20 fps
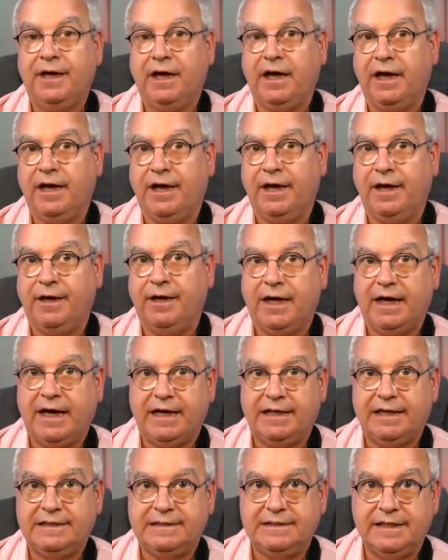uh,
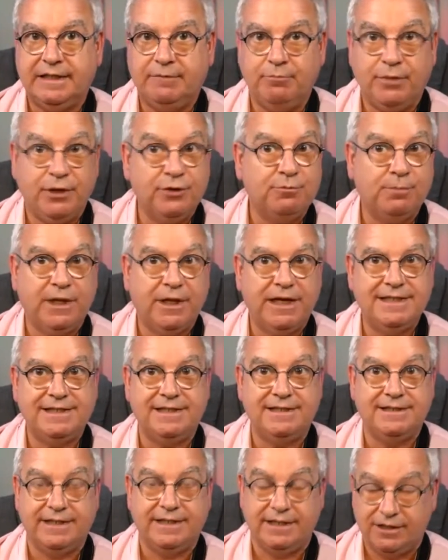and in both
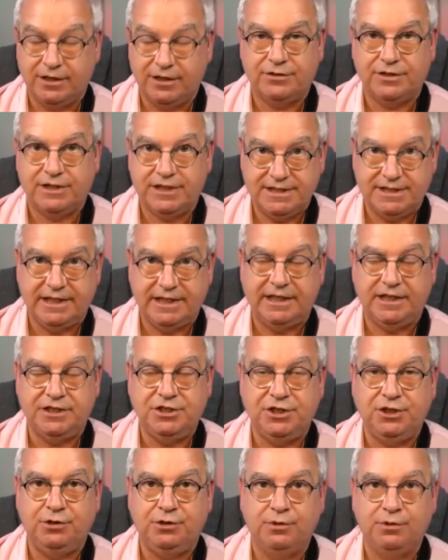places, they've got this
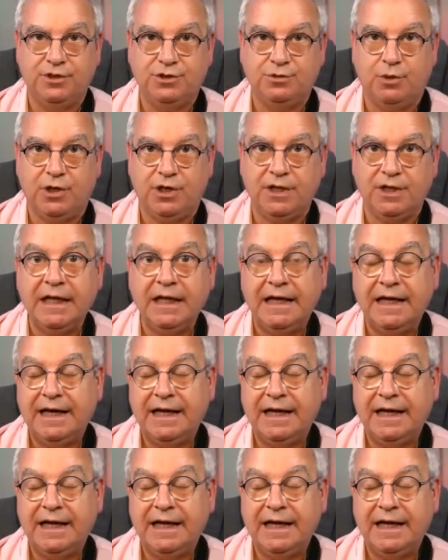signature uke as well.